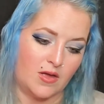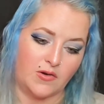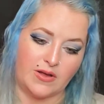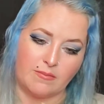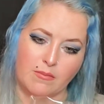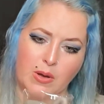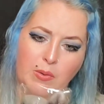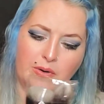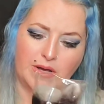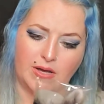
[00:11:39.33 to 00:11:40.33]
All right,
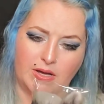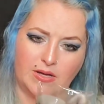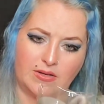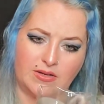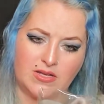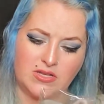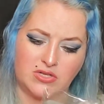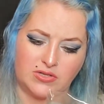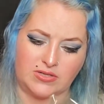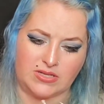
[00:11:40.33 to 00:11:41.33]
Moda.
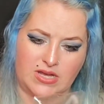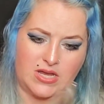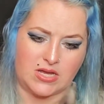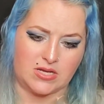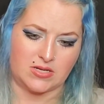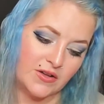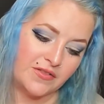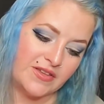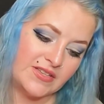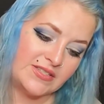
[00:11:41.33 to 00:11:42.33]
Interesting.
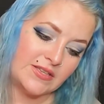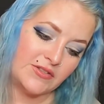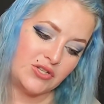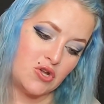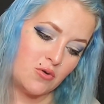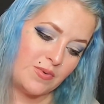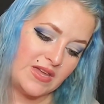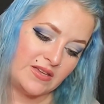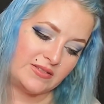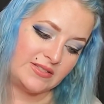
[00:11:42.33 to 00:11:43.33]
Now this
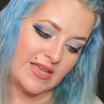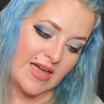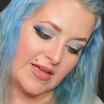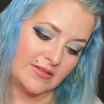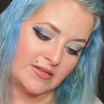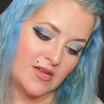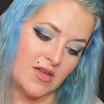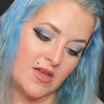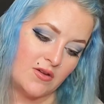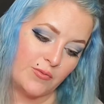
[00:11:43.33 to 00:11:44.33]
2-piece set
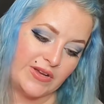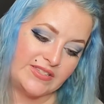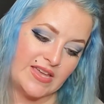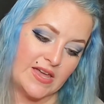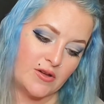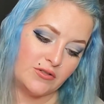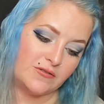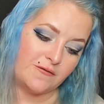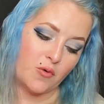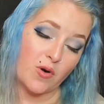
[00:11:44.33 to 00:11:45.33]

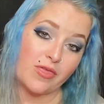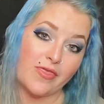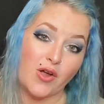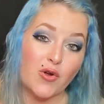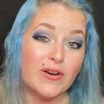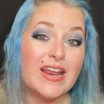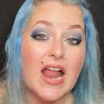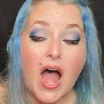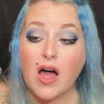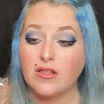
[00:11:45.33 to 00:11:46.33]
retails for
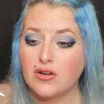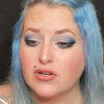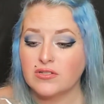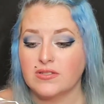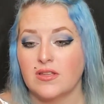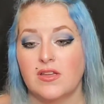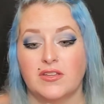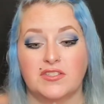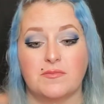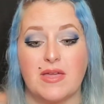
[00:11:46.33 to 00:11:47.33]
$30.
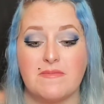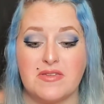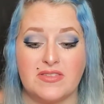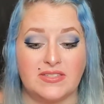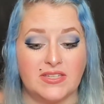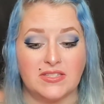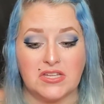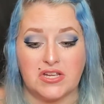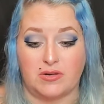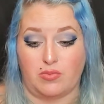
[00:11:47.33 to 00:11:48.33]
So maybe this
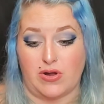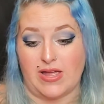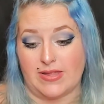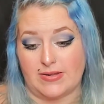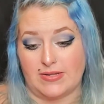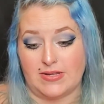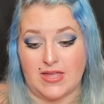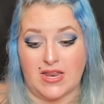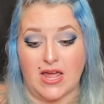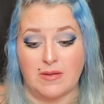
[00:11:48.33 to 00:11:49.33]
is a good brand,
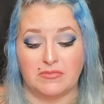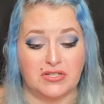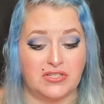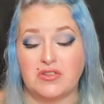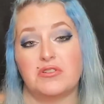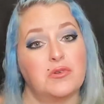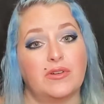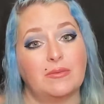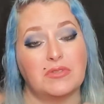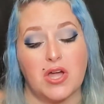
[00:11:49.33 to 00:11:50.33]
and I just don't know
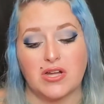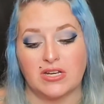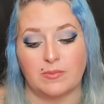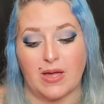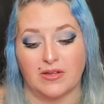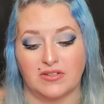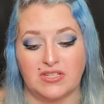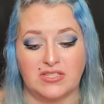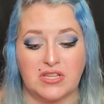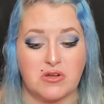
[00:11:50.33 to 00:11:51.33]
what I'm talking about.
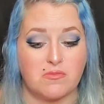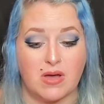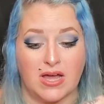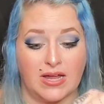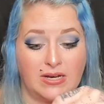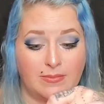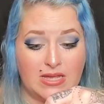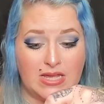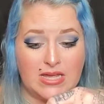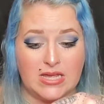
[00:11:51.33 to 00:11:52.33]
Just don't mind
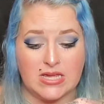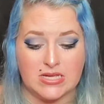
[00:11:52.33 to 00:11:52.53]
me.